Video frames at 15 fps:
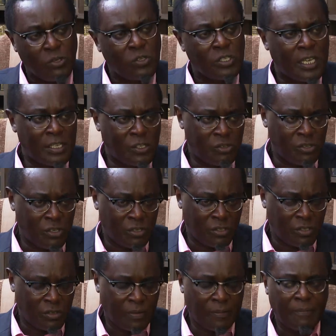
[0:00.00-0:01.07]
use history
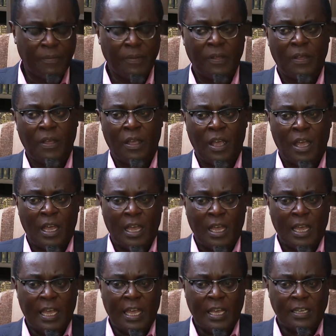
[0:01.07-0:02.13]
also,
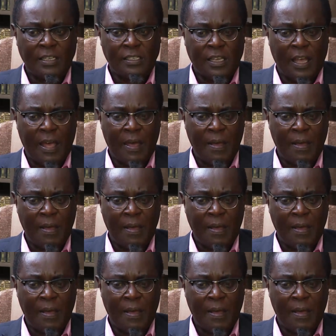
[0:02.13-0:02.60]
is